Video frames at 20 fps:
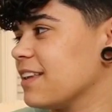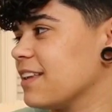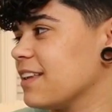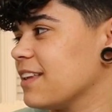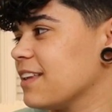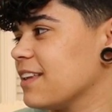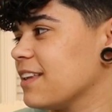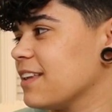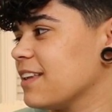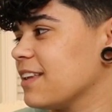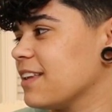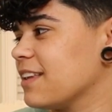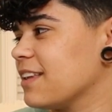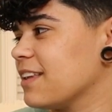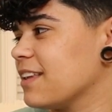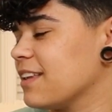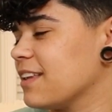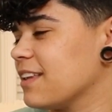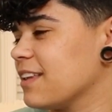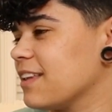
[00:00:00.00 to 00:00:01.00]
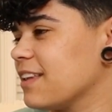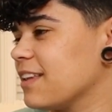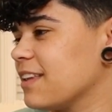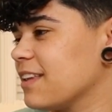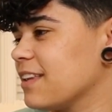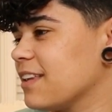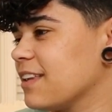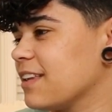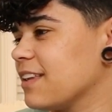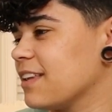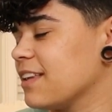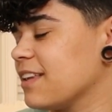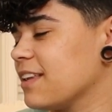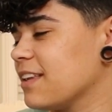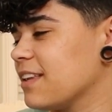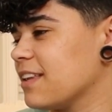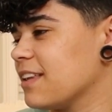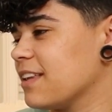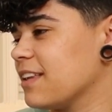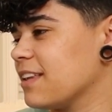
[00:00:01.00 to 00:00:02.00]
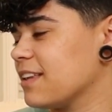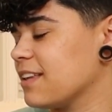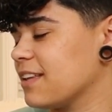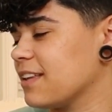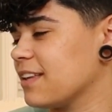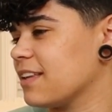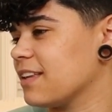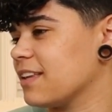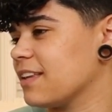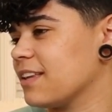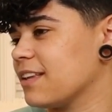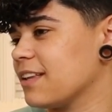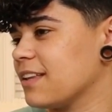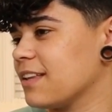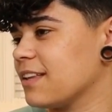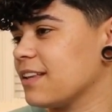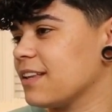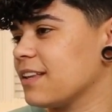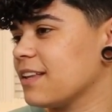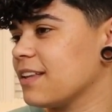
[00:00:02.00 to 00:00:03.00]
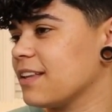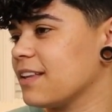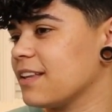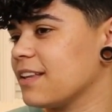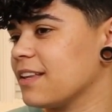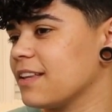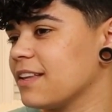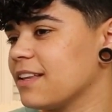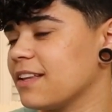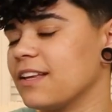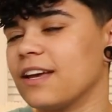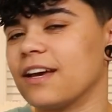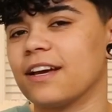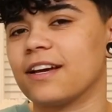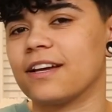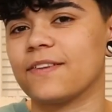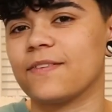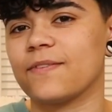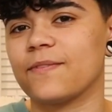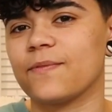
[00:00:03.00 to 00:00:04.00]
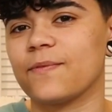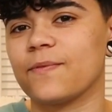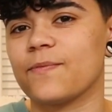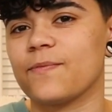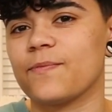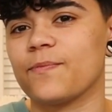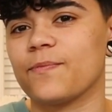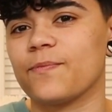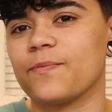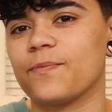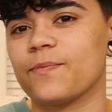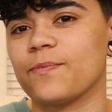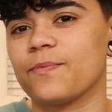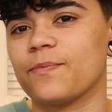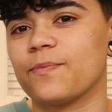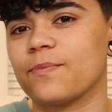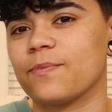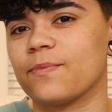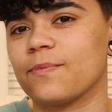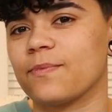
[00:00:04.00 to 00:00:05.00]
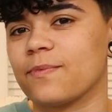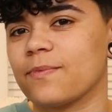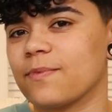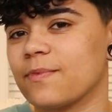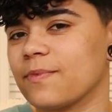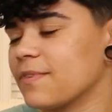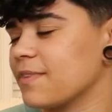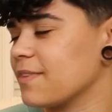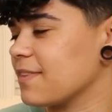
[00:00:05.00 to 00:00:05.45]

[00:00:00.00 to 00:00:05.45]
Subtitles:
The person shown says nothing.